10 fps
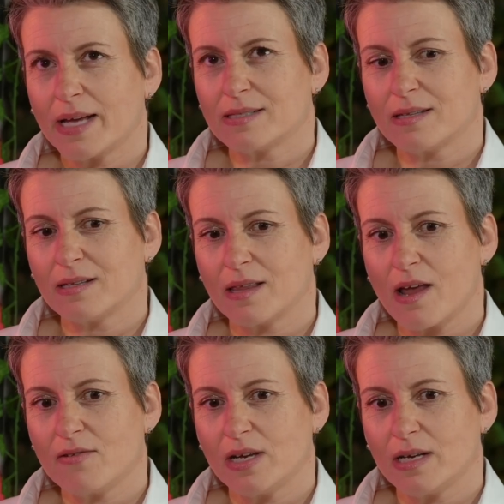guess the
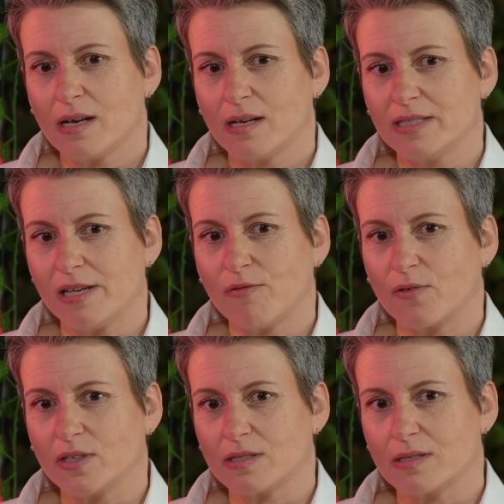only
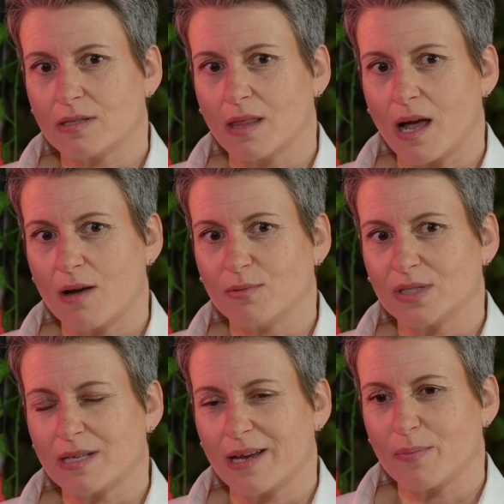difference that I would
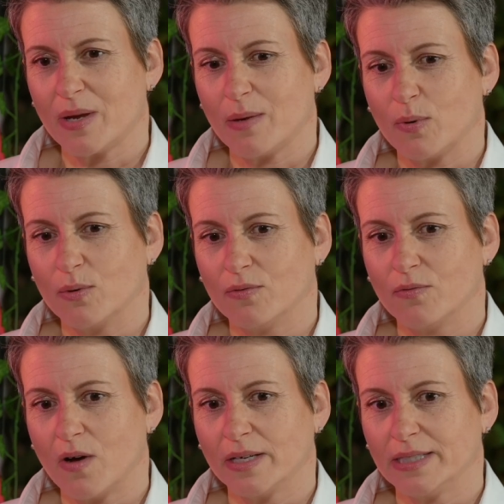say people
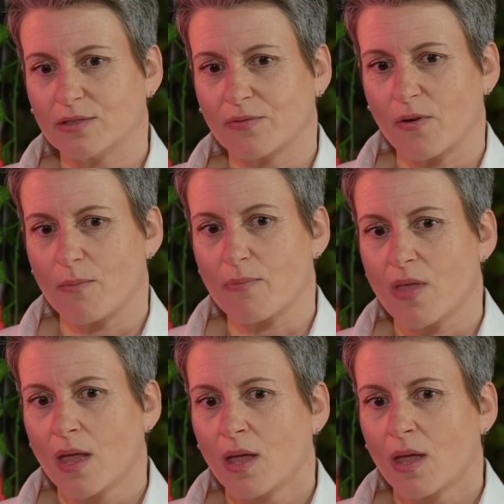find from